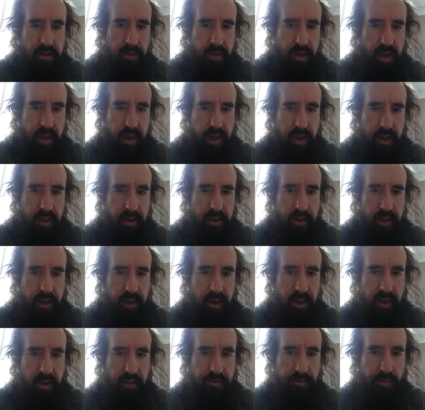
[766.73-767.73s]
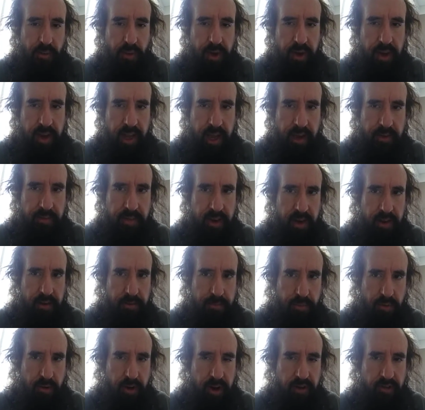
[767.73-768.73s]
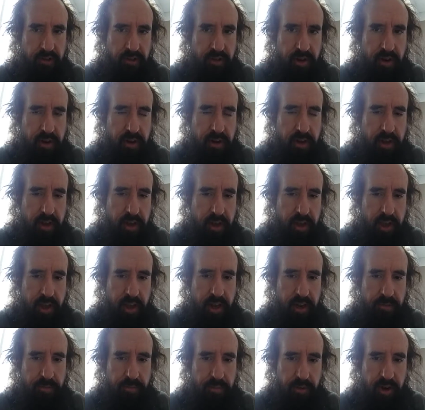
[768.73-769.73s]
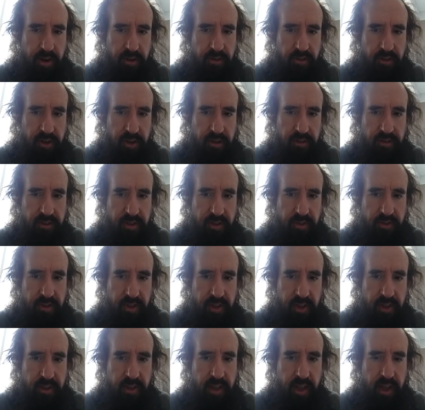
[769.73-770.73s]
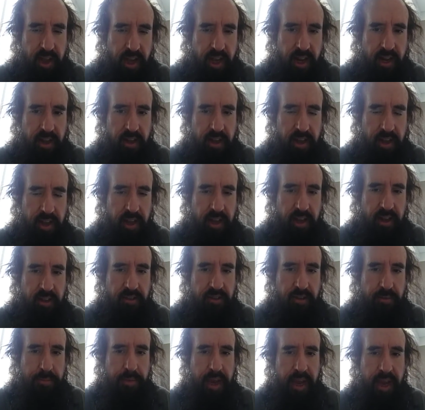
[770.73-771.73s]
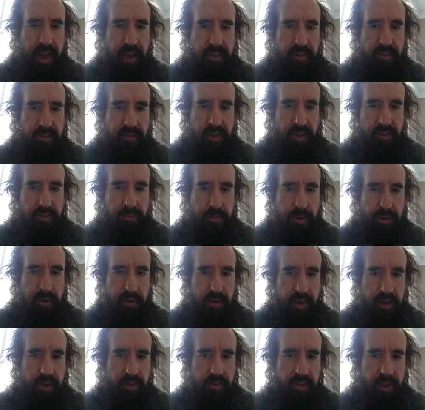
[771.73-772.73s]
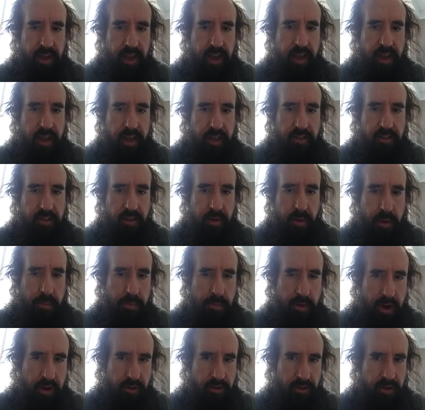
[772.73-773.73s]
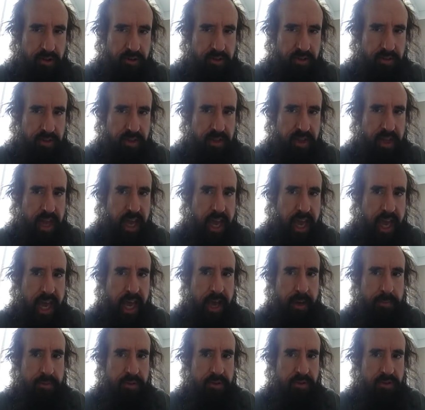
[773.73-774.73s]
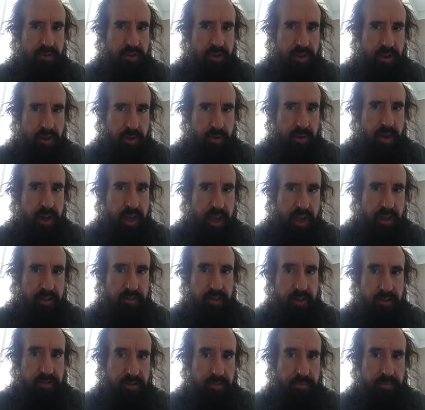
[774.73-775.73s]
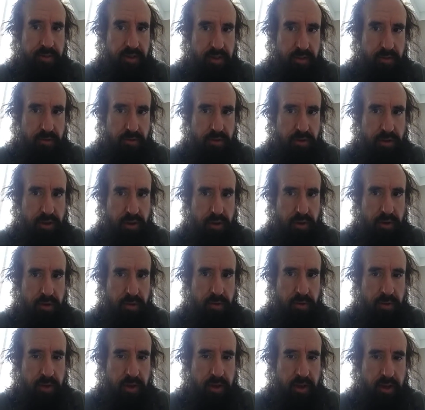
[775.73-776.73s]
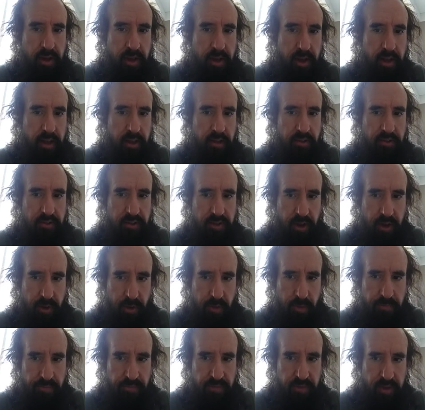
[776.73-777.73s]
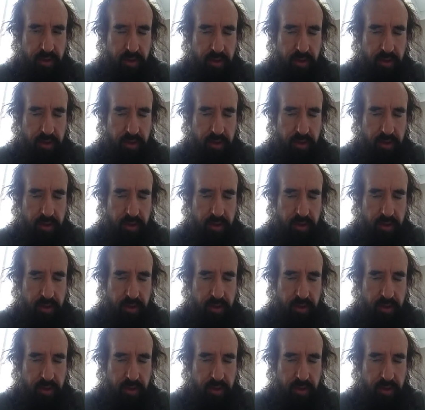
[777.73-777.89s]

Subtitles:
can't avoid having an impression. An impression is something, and again, it's a passive experience. Impression is something that happens to you. It's not something you do. So,